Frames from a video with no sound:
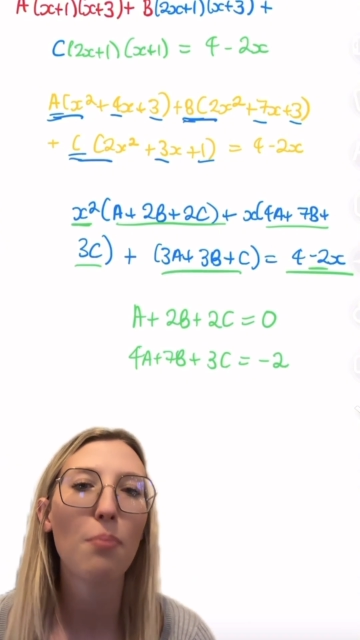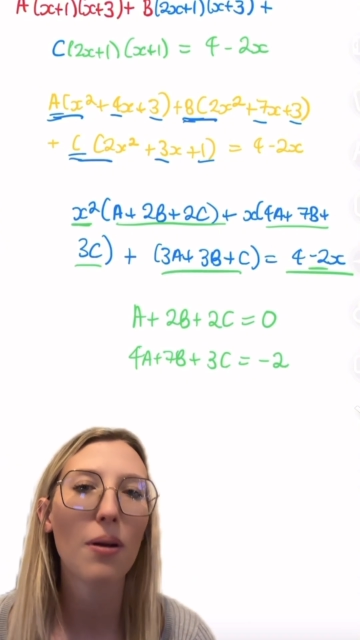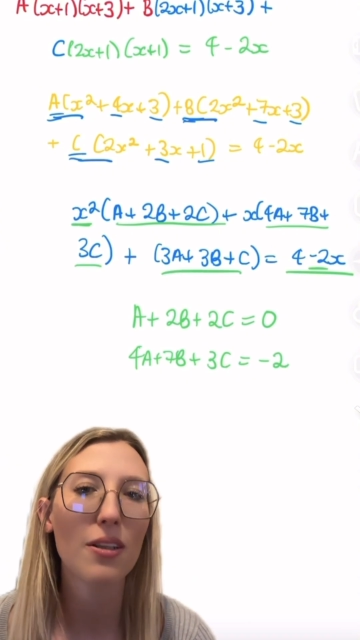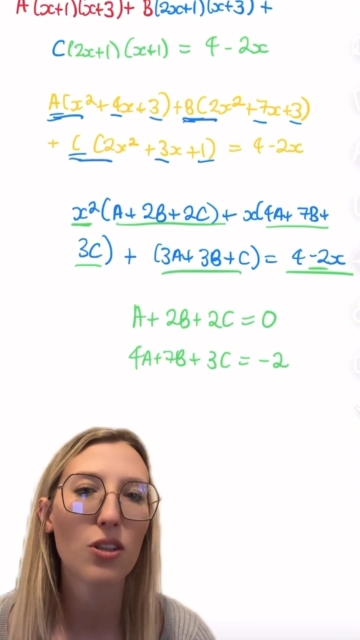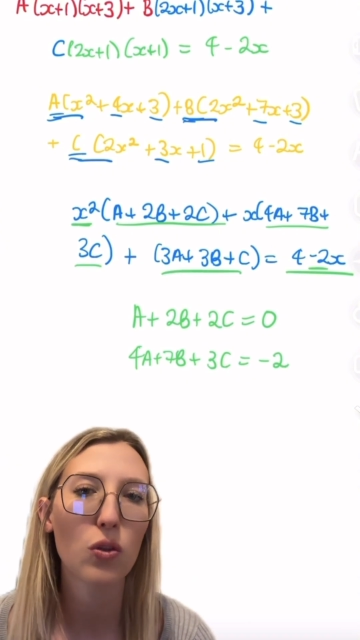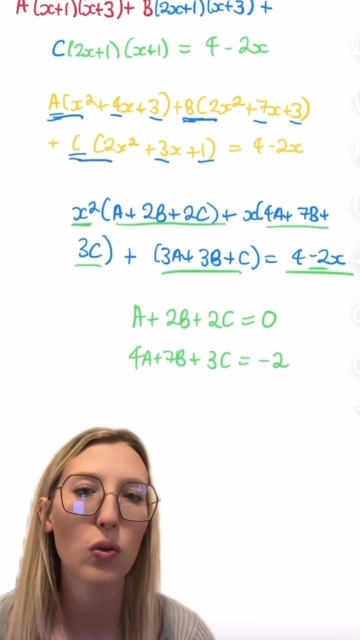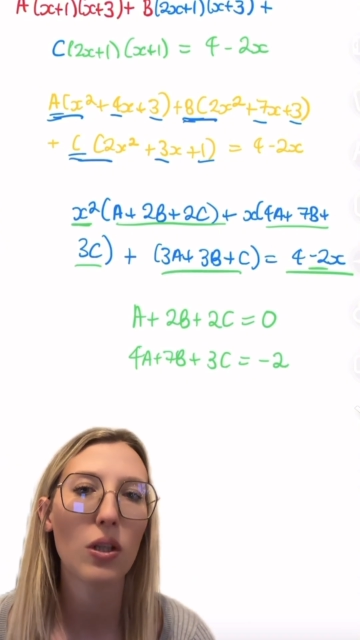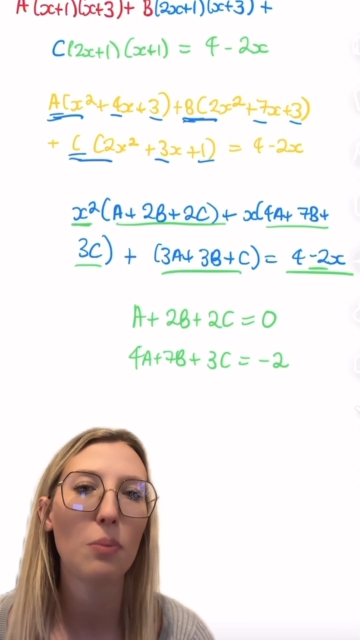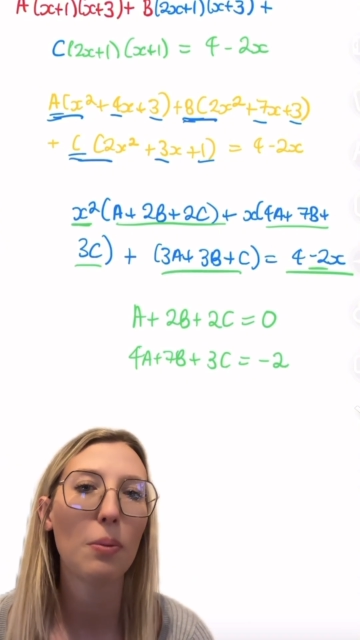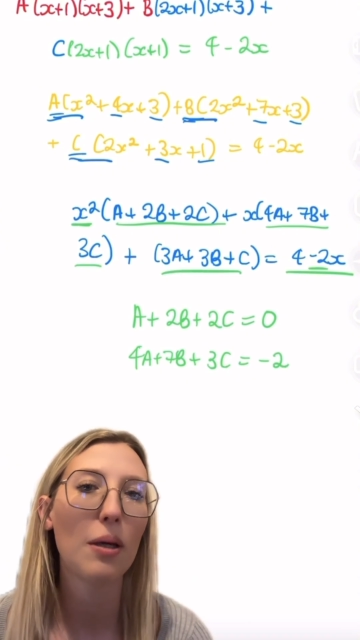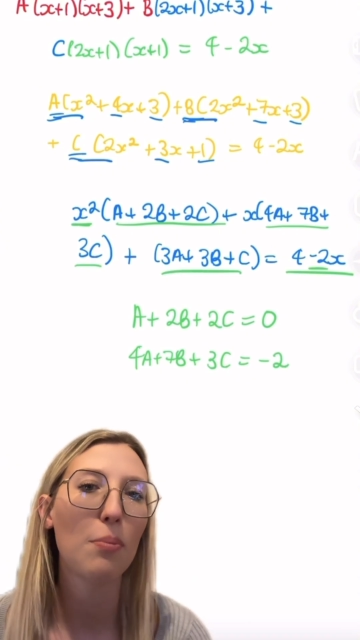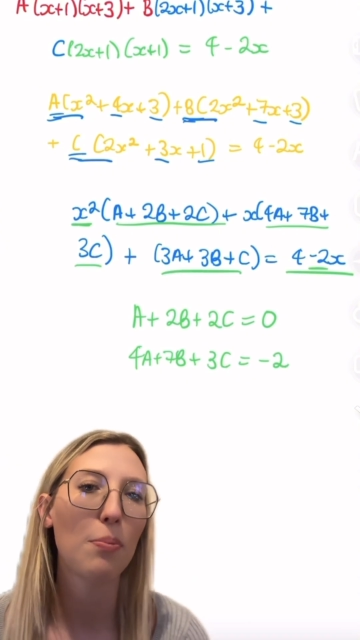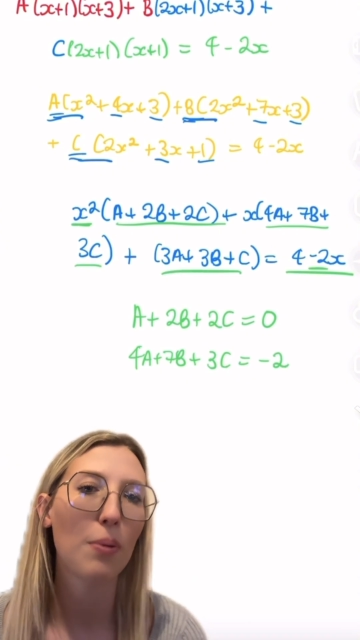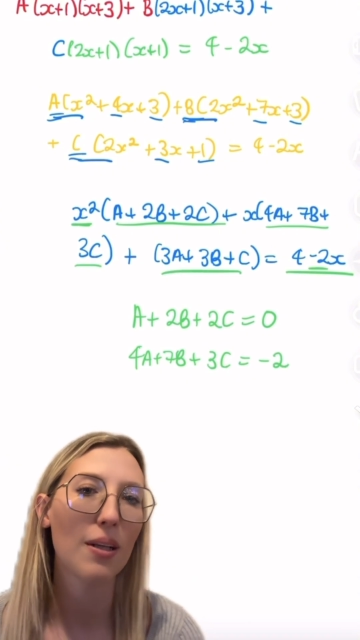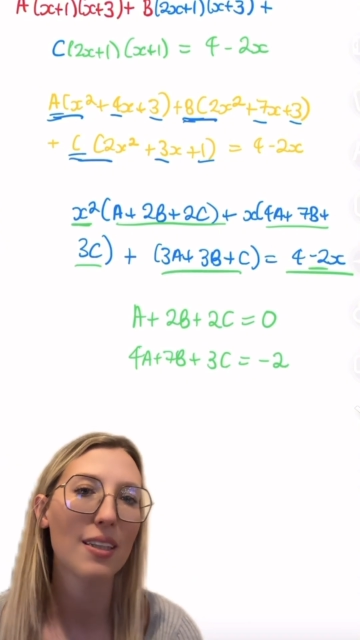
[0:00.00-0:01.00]
plus
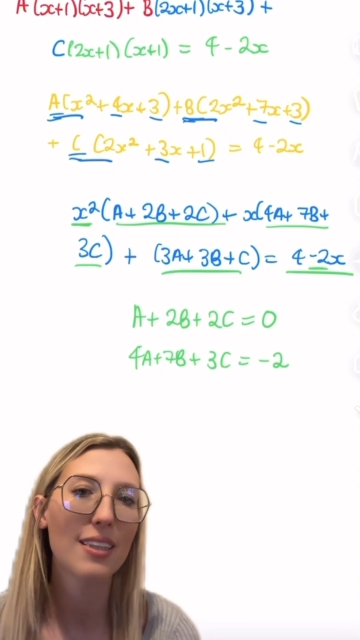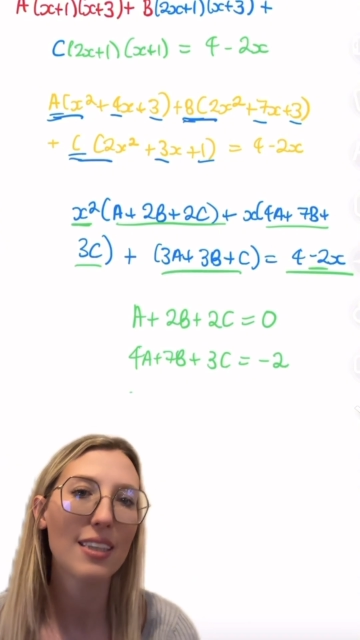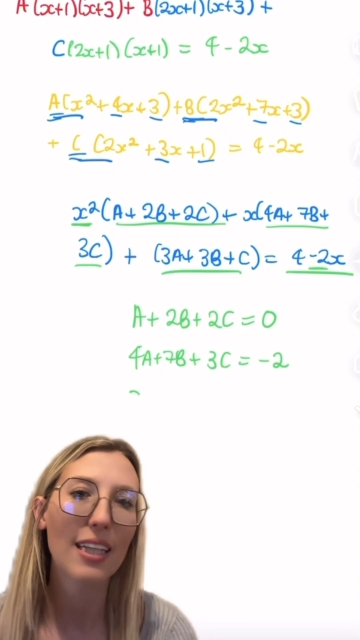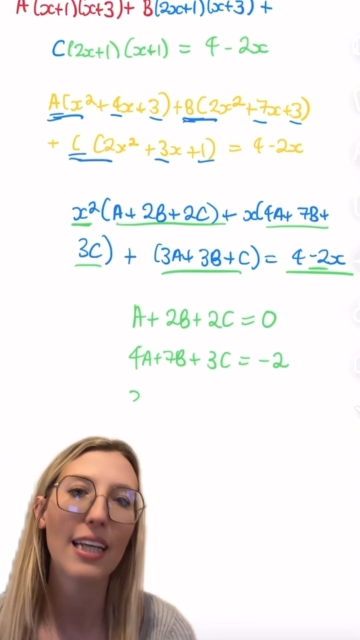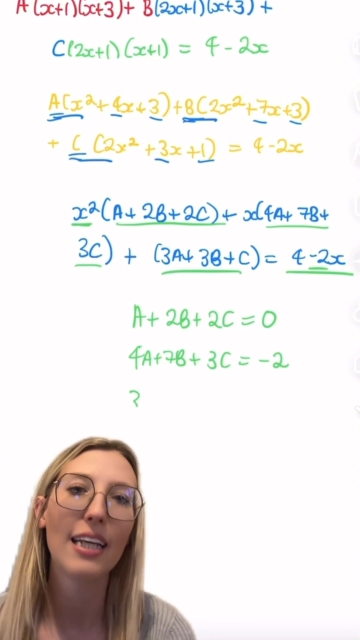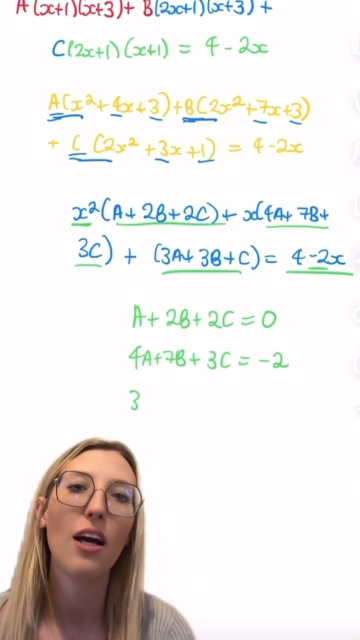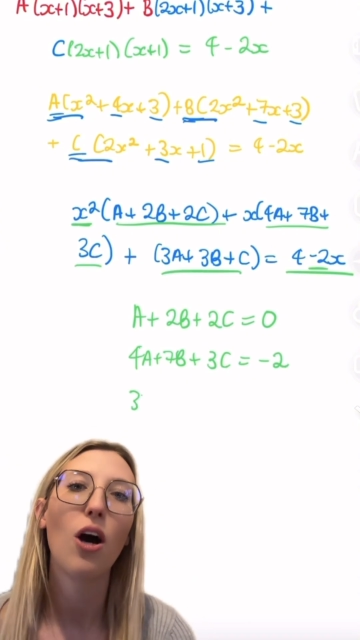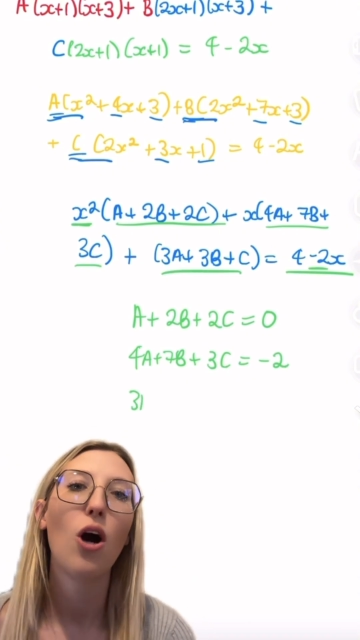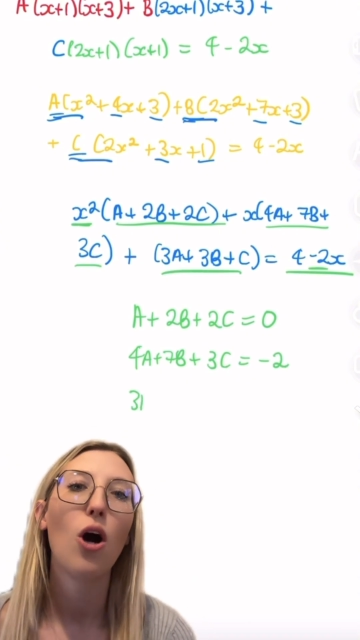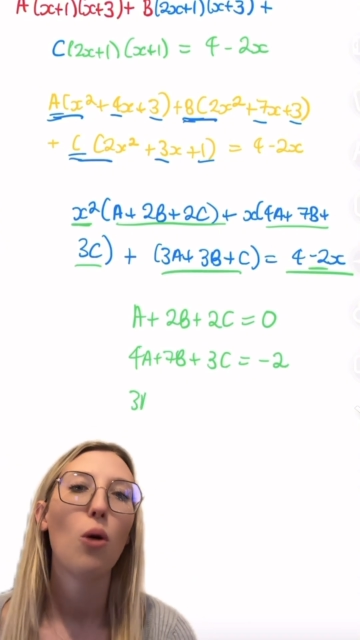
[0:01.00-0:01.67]
3b plus c,